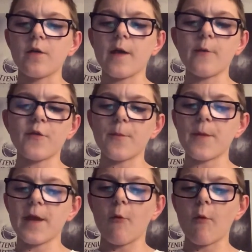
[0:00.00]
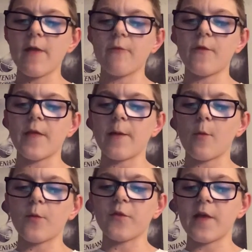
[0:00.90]
That was a big win for them,
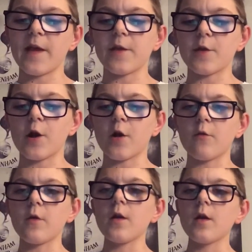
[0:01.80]
obviously, you know.